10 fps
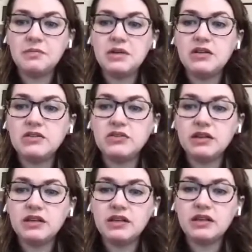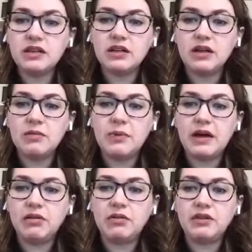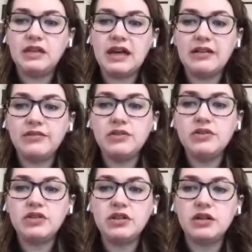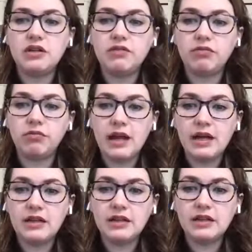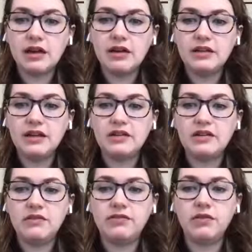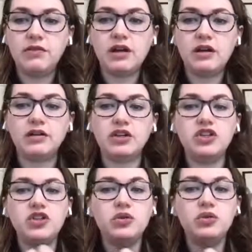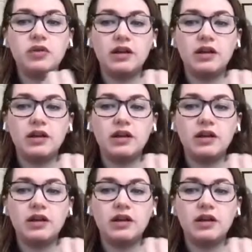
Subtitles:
And it can be useful to think about the evolution of red in the context of floral color